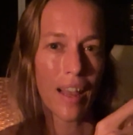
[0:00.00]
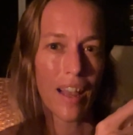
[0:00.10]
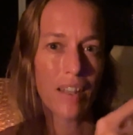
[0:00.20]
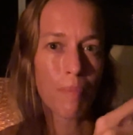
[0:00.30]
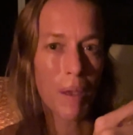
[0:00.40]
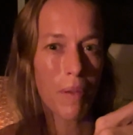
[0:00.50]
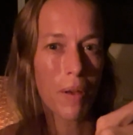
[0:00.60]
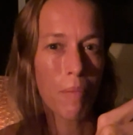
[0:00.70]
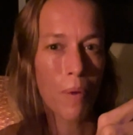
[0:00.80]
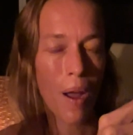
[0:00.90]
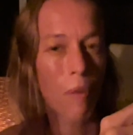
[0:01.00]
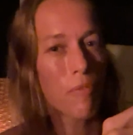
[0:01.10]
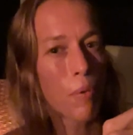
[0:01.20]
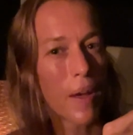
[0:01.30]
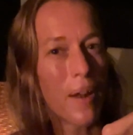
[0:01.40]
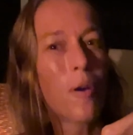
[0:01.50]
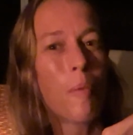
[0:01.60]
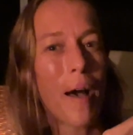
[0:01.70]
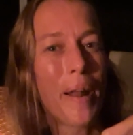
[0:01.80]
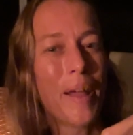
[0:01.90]
is maybe a more helpful way to go
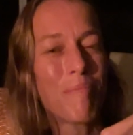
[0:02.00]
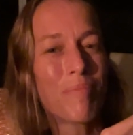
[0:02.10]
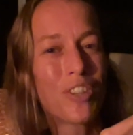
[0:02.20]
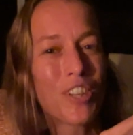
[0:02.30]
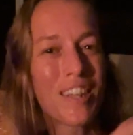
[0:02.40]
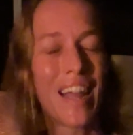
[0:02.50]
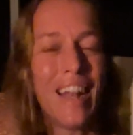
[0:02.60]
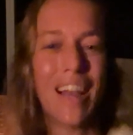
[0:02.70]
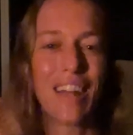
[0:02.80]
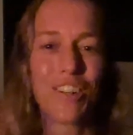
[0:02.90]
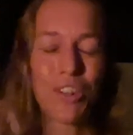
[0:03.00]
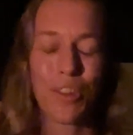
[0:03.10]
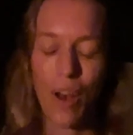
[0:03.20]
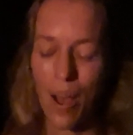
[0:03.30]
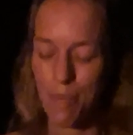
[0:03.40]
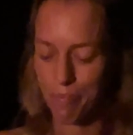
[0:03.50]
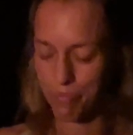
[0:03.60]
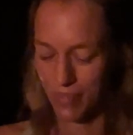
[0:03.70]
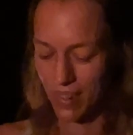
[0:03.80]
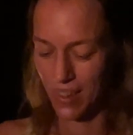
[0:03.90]
about it. Just an idea, just a thought.
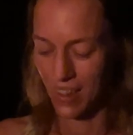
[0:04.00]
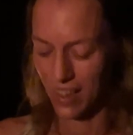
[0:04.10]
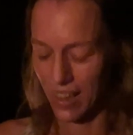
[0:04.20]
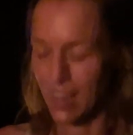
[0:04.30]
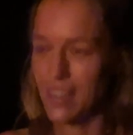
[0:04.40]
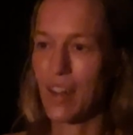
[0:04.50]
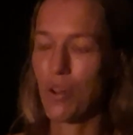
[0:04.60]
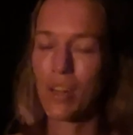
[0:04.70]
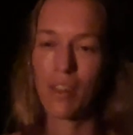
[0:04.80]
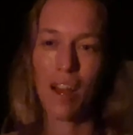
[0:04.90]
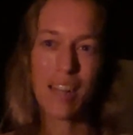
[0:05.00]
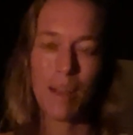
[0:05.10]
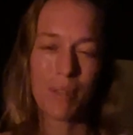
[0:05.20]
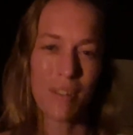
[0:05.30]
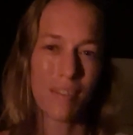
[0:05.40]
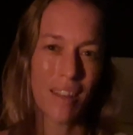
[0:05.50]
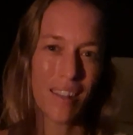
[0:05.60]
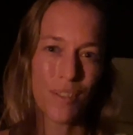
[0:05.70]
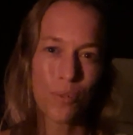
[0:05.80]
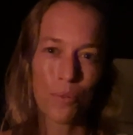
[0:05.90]
So I know a lot of times
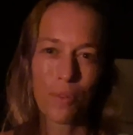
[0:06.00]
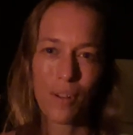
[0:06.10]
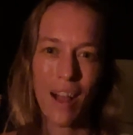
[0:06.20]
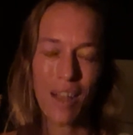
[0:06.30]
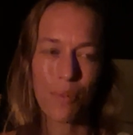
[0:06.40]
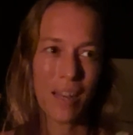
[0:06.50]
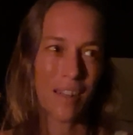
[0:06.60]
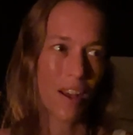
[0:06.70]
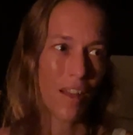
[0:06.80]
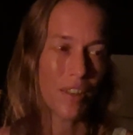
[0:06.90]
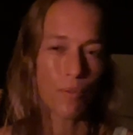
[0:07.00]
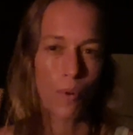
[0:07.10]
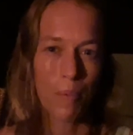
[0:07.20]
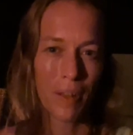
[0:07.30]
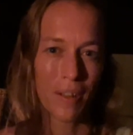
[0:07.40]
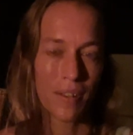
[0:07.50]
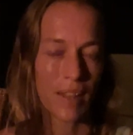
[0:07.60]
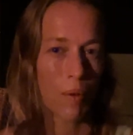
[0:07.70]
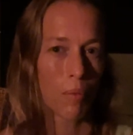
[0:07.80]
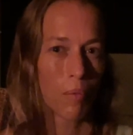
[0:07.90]
in school and class we get taught these formulas, and it's
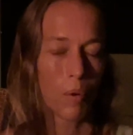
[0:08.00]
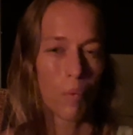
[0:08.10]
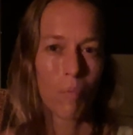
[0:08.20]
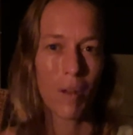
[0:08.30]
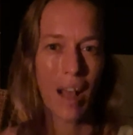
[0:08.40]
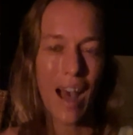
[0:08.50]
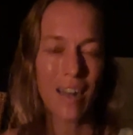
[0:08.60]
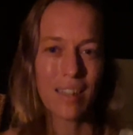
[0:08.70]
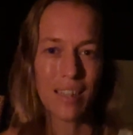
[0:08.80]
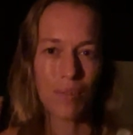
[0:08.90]
like, well, how does this